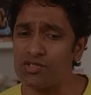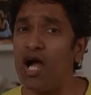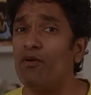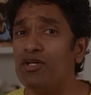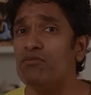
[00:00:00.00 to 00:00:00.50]
So
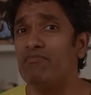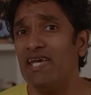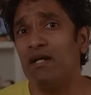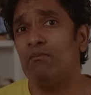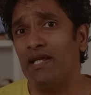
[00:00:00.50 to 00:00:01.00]
how do you
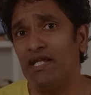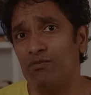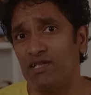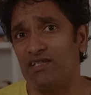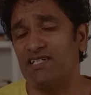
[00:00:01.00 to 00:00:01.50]
make money
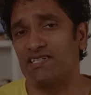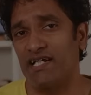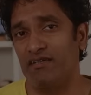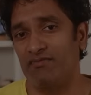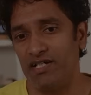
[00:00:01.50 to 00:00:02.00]
with this
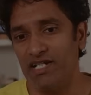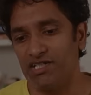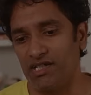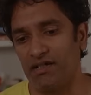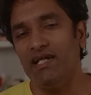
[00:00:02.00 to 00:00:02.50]
kind of a
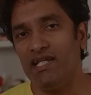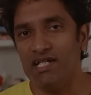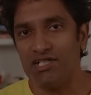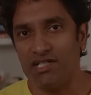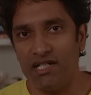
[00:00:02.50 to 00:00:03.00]
teaching?
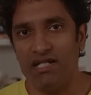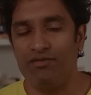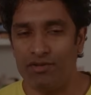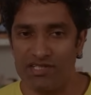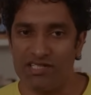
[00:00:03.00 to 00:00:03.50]
Initially,
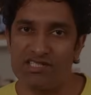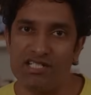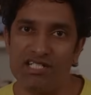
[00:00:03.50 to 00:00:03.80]
if you are just